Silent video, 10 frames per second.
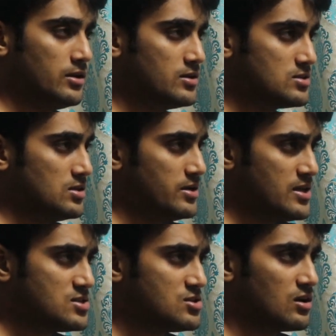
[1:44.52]
is
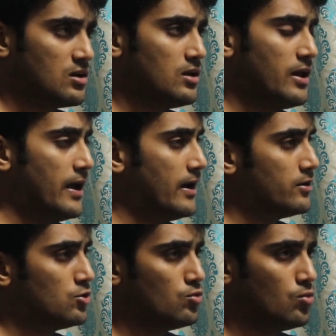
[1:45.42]
dense jungle,
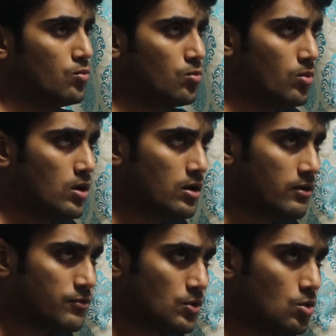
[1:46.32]
and
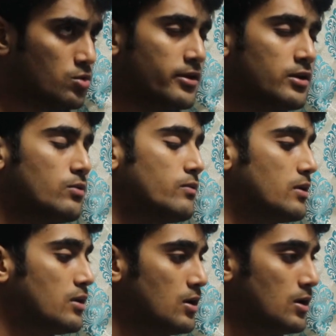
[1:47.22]
if you go there you
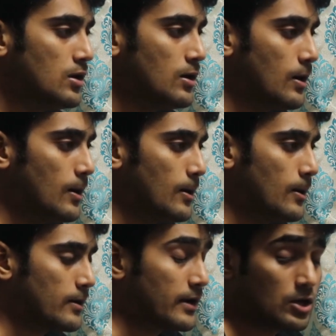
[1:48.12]
will
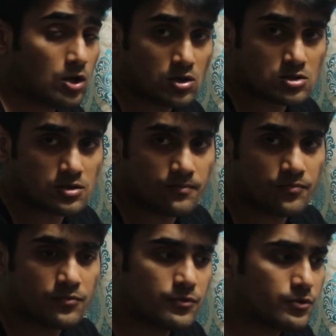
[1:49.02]
get lost.
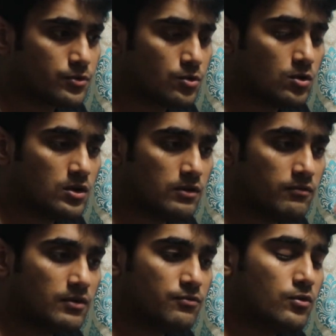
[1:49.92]
So
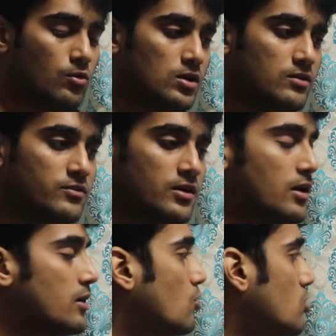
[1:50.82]
if
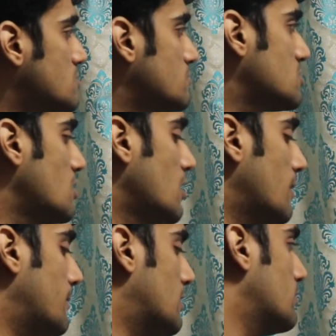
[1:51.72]
there are roads
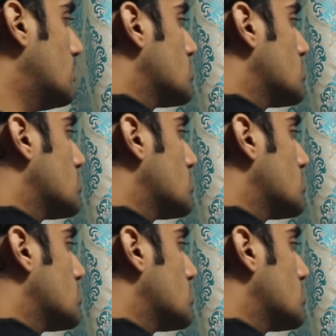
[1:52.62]
between